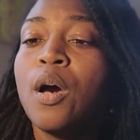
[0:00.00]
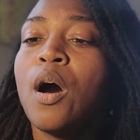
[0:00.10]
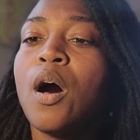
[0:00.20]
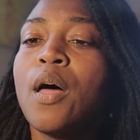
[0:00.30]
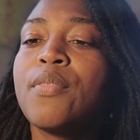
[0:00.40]

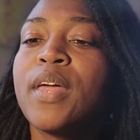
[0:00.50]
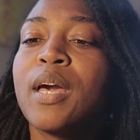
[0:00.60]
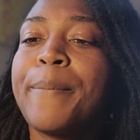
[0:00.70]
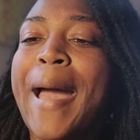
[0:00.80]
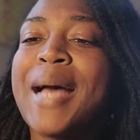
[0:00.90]
on the
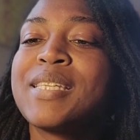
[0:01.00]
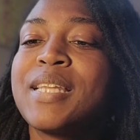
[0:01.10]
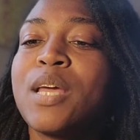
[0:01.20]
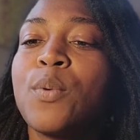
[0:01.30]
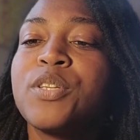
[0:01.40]

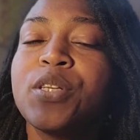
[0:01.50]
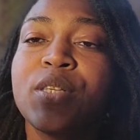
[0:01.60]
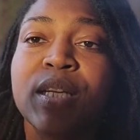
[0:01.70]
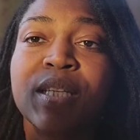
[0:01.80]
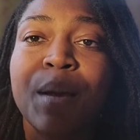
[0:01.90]
capacity, which is
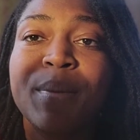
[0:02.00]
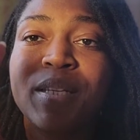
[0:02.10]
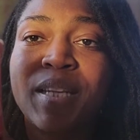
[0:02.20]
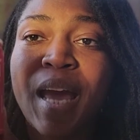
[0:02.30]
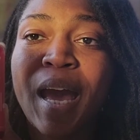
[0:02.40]
six gummies
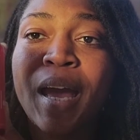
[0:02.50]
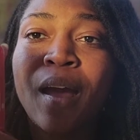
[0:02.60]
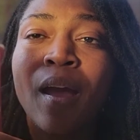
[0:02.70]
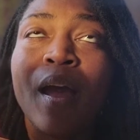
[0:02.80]
a day.